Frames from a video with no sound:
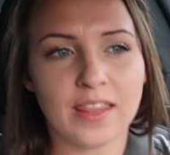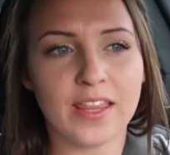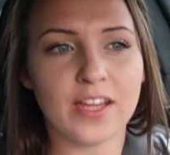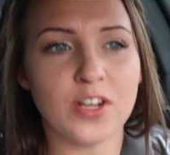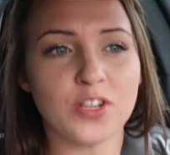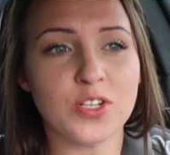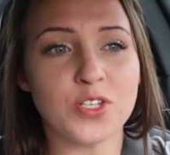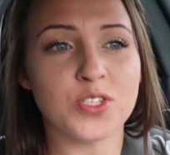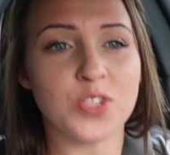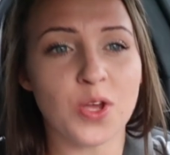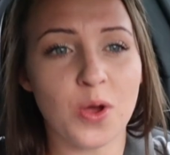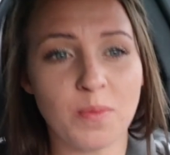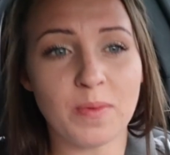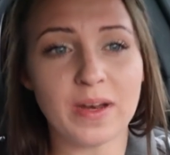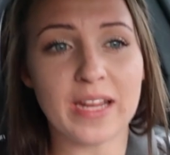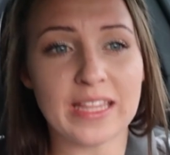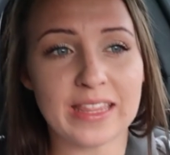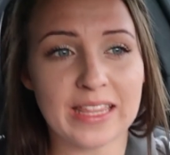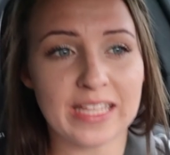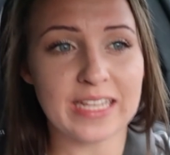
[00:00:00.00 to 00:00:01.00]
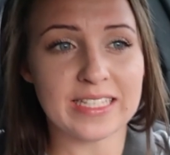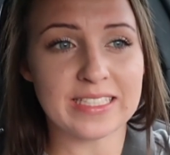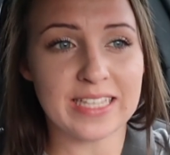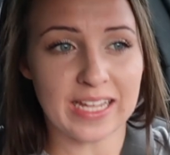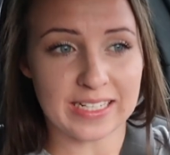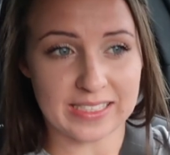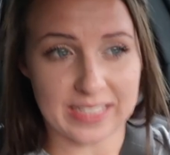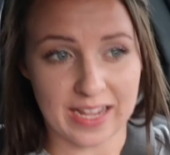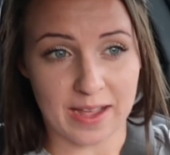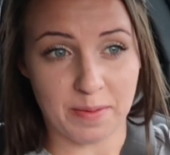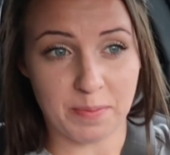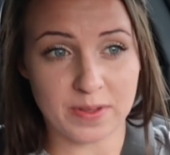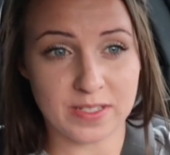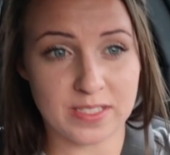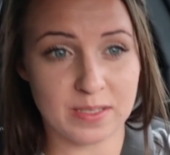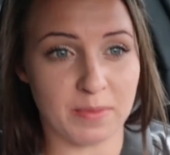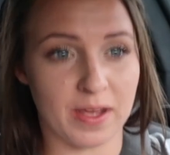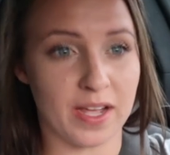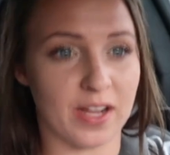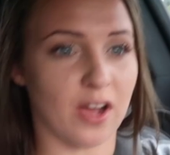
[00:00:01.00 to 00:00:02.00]
There are so many things that
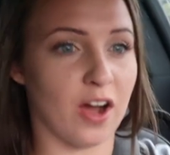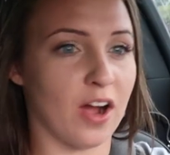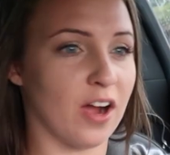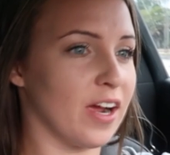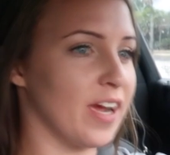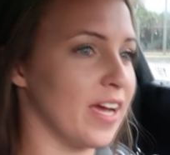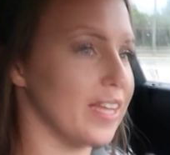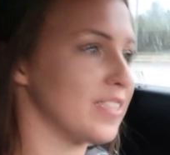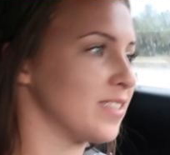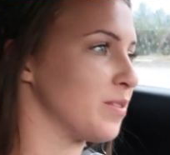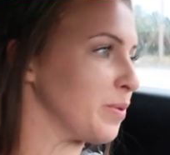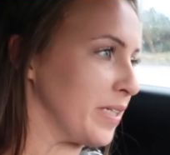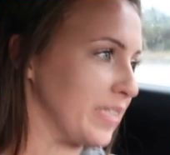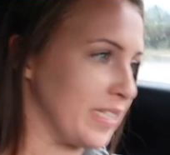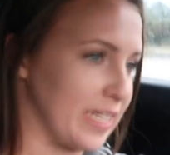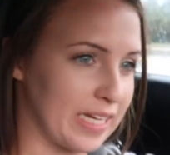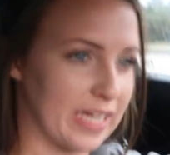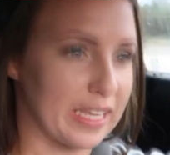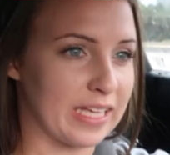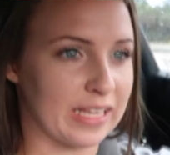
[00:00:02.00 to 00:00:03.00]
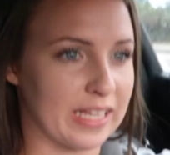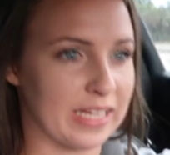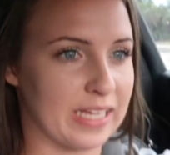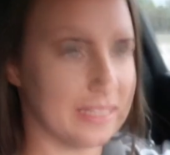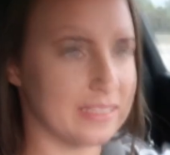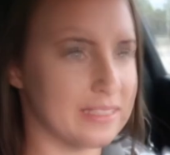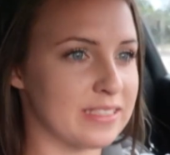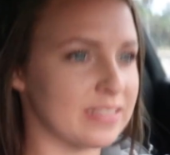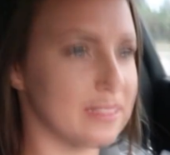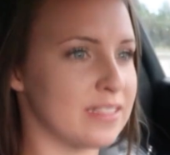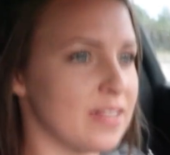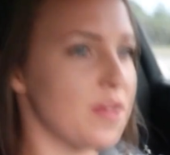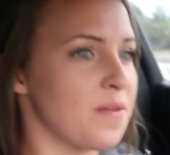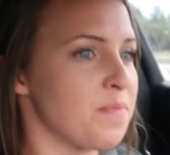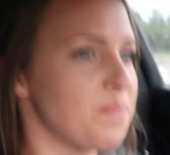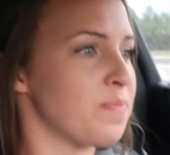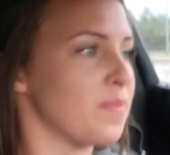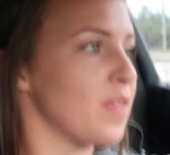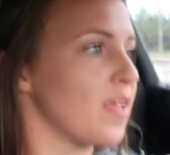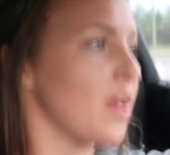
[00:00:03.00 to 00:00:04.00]
happened to my car, it's ridiculous.
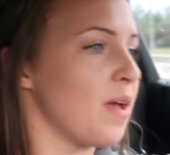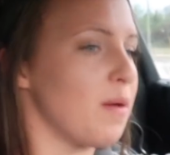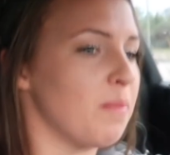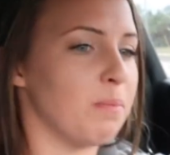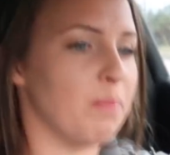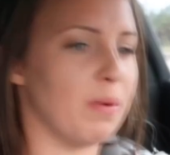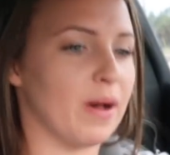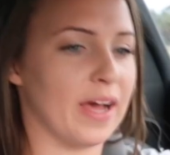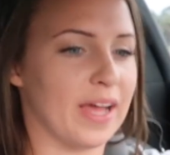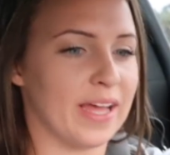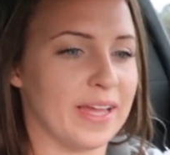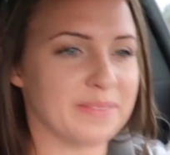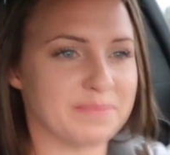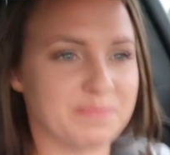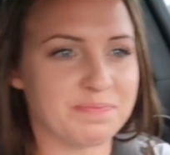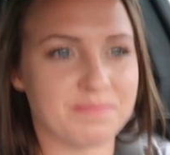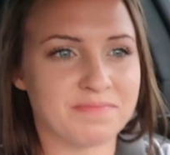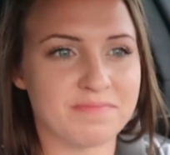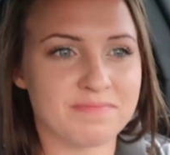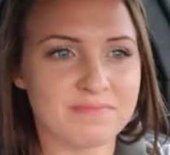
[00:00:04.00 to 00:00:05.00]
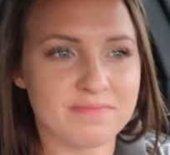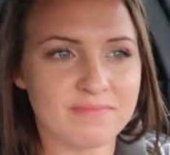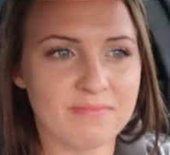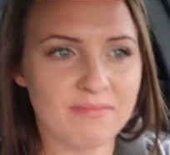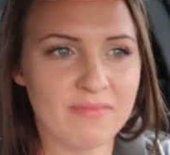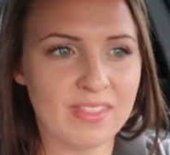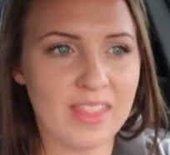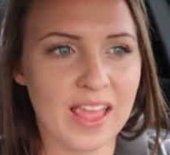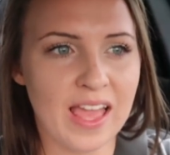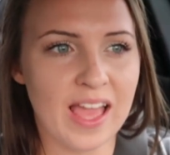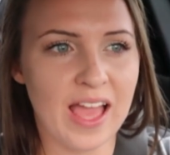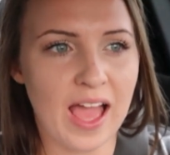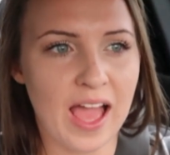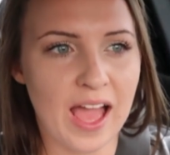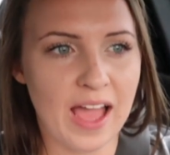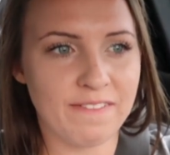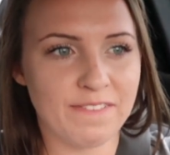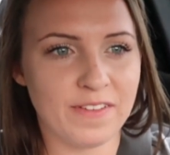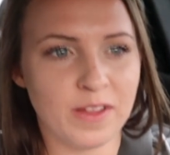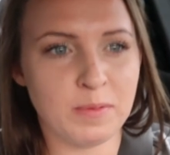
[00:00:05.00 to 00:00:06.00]
But
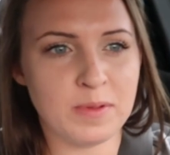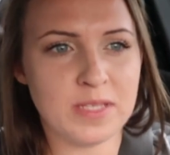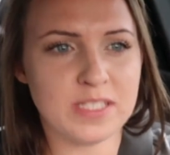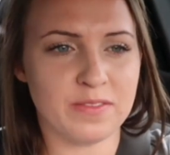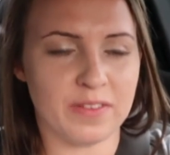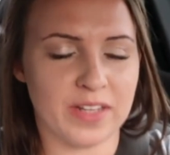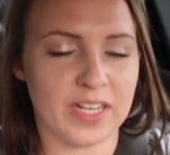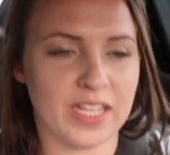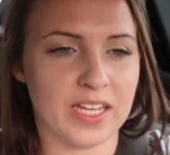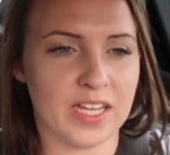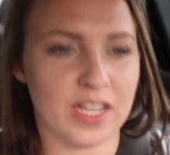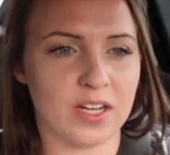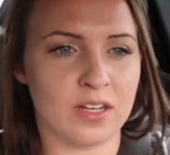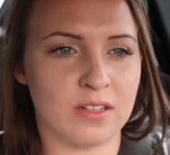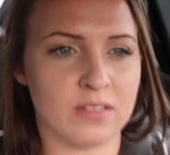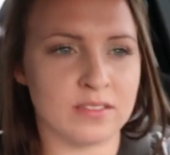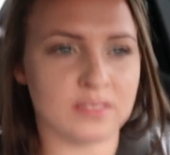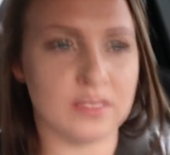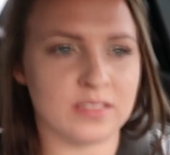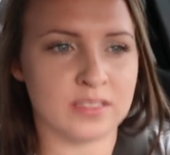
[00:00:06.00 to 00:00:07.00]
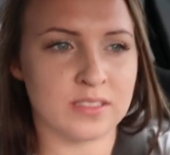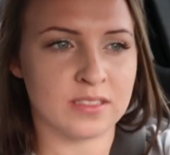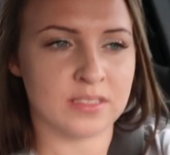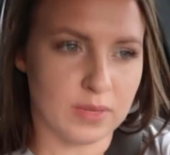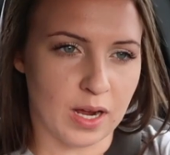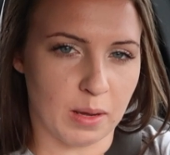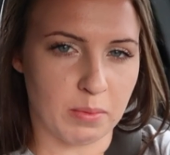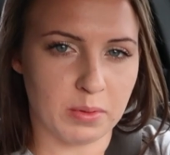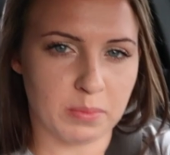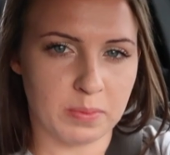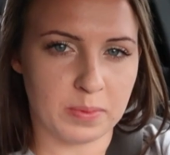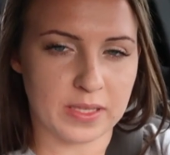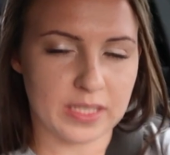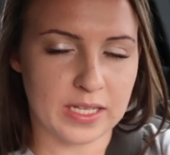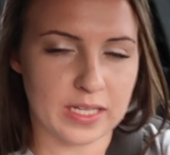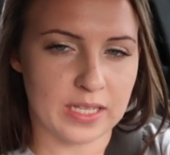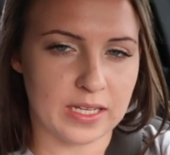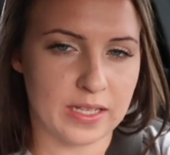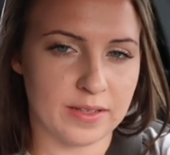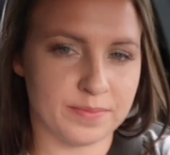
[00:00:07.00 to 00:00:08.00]
I filmed this video
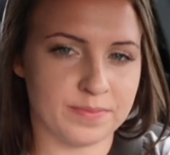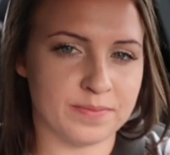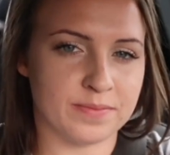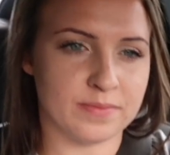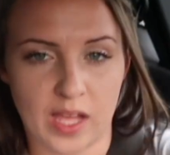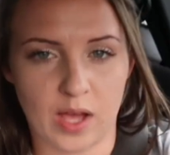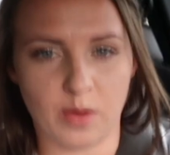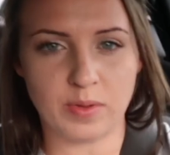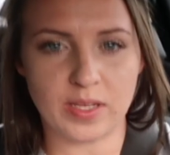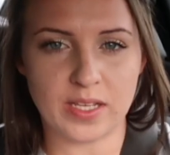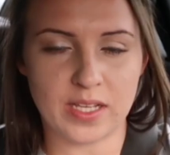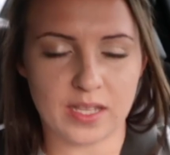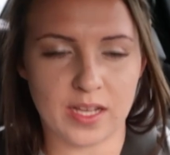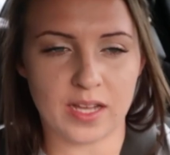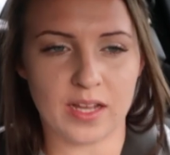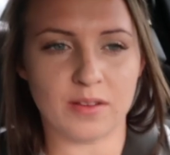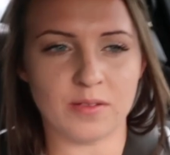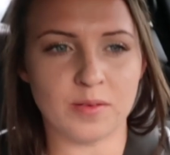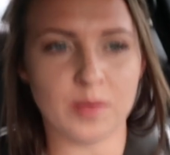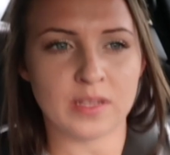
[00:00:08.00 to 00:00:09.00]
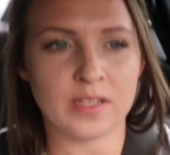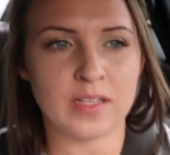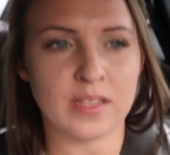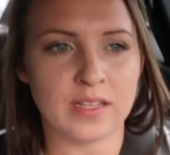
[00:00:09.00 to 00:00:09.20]
probably a week ago,